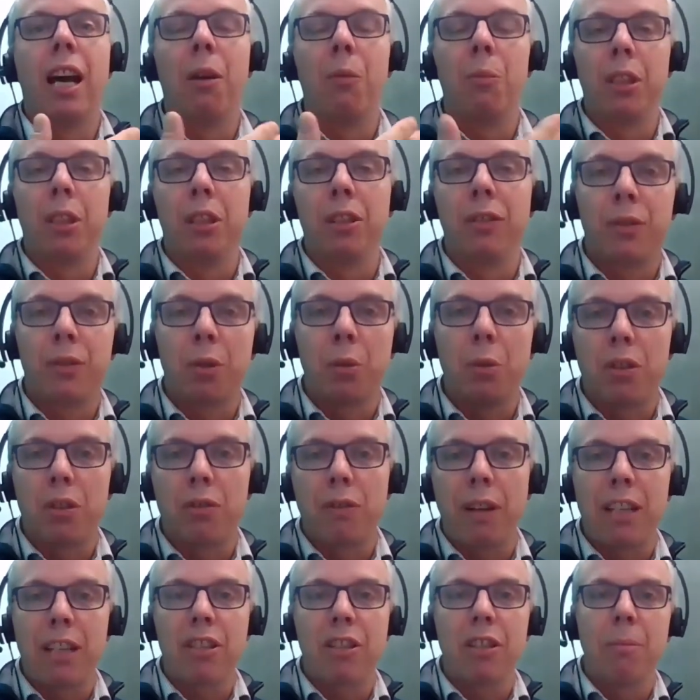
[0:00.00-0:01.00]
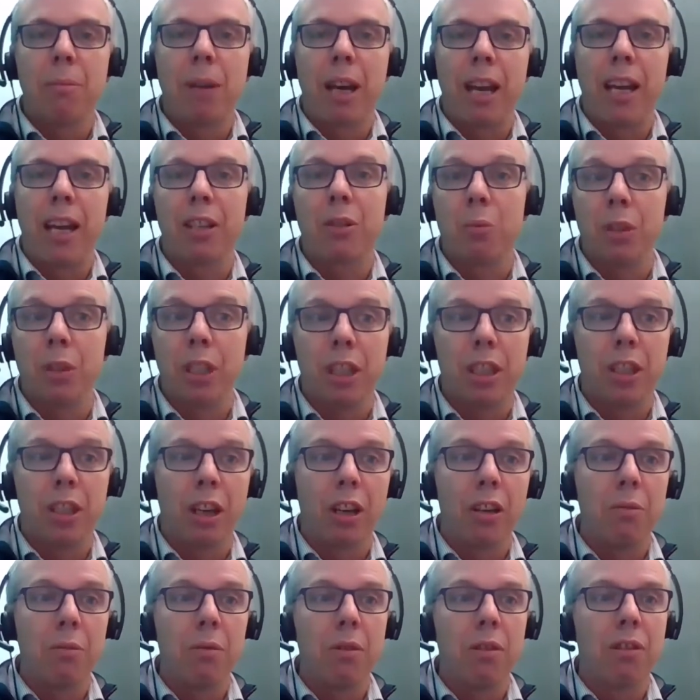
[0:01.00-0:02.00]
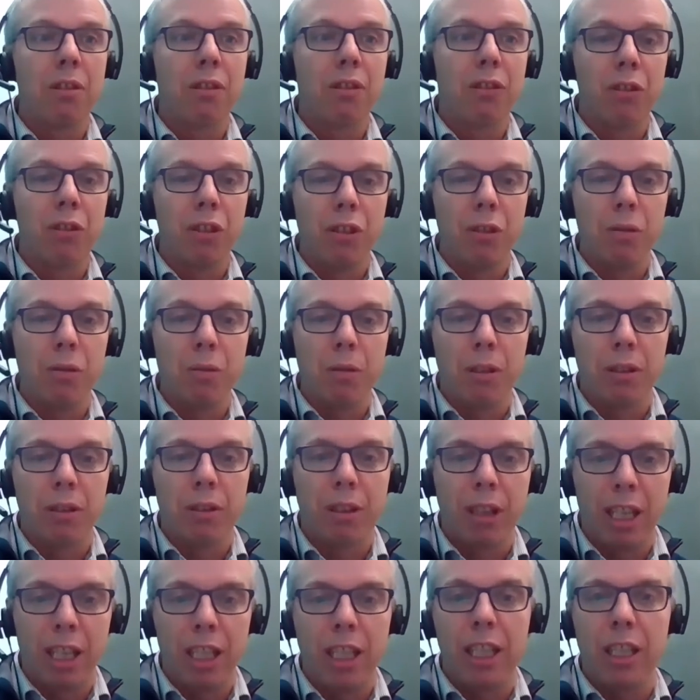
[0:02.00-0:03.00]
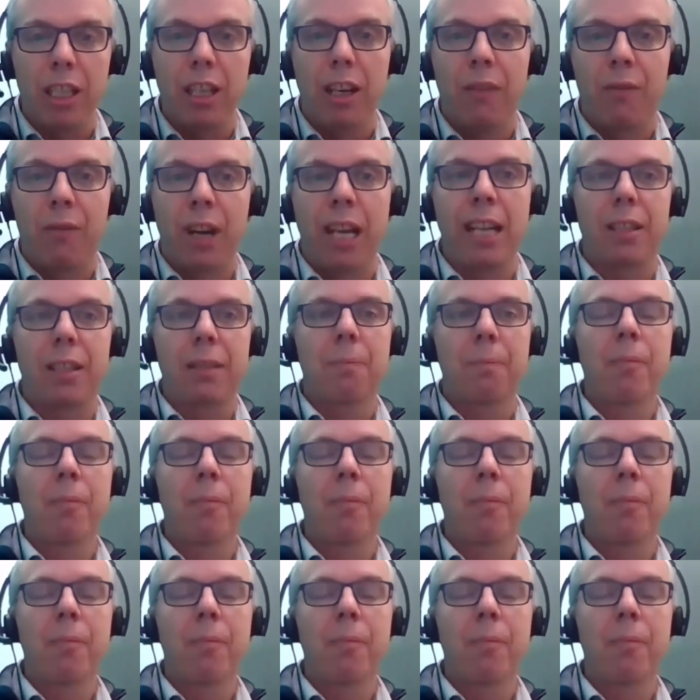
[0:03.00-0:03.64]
We'd love to address them as we go through the event.